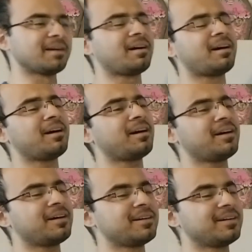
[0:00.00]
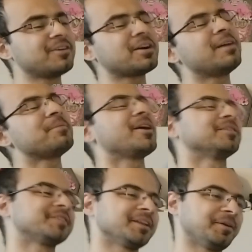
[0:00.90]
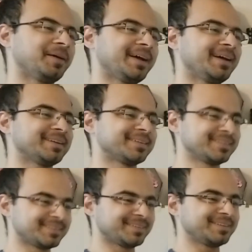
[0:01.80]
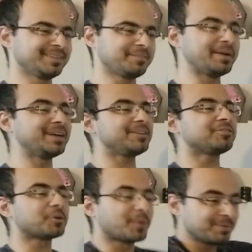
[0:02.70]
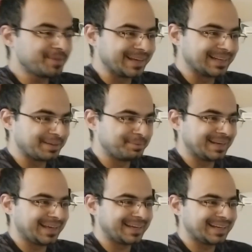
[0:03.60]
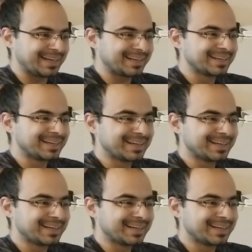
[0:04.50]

Aww. Oh, come on, Silhouette. Minty's the one being eliminated.